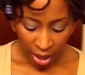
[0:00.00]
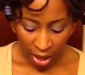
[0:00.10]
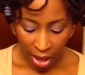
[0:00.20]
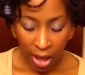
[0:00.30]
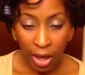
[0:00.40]

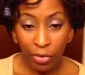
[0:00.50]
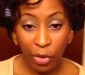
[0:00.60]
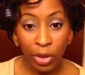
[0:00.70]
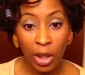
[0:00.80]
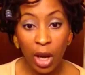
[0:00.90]
And
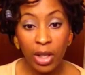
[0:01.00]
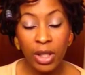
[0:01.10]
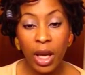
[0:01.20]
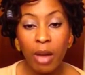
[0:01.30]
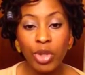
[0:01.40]
for the longest
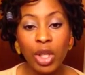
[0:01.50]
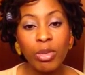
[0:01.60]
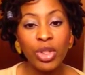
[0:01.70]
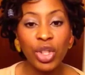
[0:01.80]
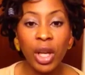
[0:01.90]
time, she had
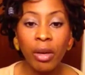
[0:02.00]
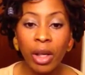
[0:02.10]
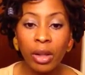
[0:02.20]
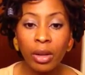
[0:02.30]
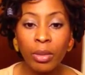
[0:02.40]
been
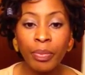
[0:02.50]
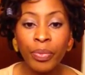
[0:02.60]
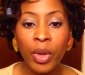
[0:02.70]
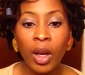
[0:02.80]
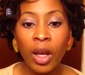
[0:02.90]
sharing them
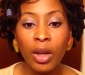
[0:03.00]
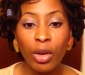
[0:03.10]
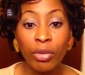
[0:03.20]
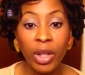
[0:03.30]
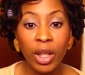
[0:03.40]
in
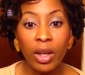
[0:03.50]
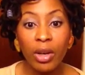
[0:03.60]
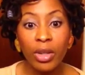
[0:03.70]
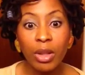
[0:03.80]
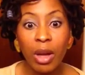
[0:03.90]
her
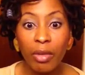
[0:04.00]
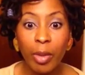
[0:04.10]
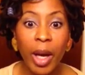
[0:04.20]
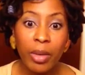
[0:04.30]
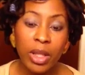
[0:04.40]
videos and
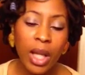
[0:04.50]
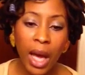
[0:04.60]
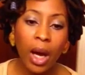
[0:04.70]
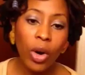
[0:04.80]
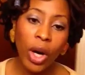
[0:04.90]
everybody was like
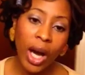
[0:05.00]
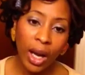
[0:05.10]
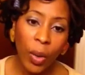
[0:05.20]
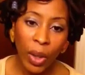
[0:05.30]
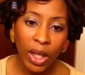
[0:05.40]
oh god
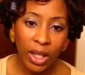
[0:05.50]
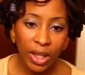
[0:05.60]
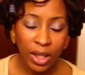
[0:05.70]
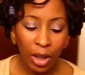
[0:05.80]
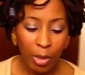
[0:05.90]
i want to get
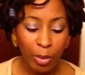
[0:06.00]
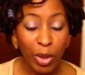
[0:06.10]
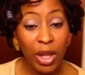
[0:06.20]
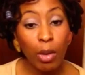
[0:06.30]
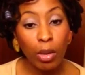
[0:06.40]
some
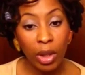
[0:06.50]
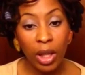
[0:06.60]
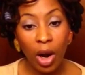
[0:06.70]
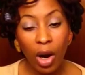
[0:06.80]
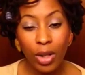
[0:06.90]
but they were really
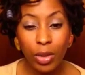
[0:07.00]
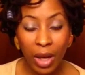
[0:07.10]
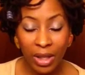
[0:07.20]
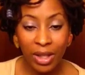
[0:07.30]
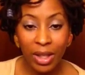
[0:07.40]
hard to
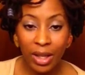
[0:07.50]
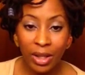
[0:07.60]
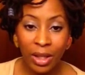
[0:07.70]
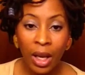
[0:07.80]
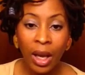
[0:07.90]

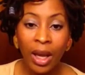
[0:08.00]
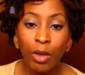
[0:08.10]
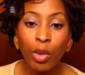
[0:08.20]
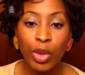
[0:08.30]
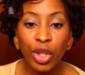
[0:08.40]
access
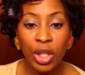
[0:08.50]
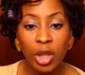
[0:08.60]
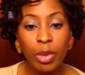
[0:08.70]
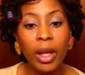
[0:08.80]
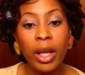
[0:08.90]
even when she
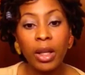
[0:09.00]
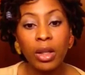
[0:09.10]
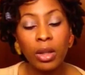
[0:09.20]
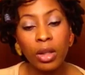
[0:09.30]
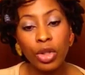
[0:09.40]

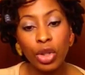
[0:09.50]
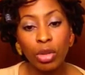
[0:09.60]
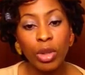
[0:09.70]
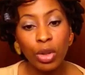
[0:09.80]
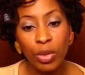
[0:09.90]
explained the
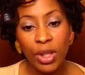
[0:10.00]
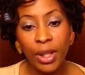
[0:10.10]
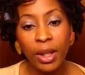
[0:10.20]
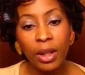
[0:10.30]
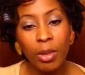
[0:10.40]
gentleman who was
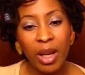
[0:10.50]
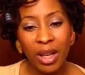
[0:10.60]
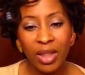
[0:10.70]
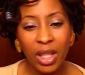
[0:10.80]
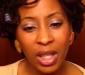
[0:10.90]
selling them and i
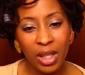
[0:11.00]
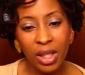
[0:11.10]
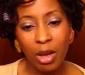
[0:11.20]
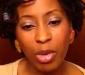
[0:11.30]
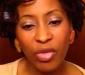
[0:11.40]
think he had
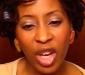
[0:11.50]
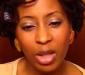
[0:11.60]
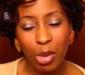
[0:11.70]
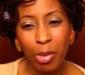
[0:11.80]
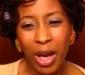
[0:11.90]
set up a
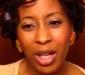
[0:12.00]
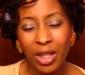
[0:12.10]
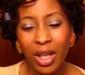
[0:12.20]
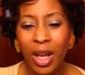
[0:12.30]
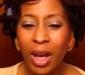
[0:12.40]
facebook page
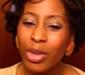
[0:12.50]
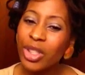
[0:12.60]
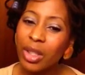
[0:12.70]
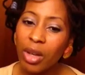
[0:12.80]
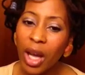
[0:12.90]
it was
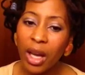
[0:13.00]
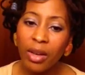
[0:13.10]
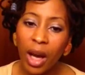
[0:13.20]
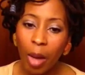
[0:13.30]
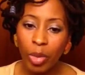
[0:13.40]
still kind of
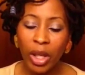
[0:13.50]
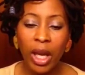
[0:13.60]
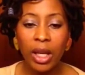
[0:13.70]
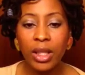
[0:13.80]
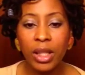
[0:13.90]

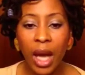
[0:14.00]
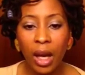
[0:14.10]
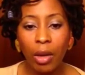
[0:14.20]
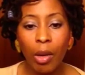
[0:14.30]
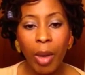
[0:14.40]
complicated as to how
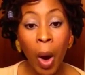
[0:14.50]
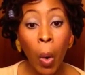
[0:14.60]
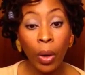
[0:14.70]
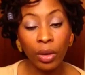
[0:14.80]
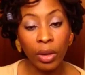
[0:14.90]
to go about
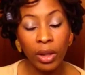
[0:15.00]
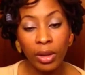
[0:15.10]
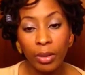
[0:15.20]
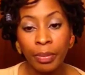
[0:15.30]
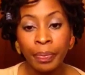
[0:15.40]
ordering
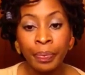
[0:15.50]
them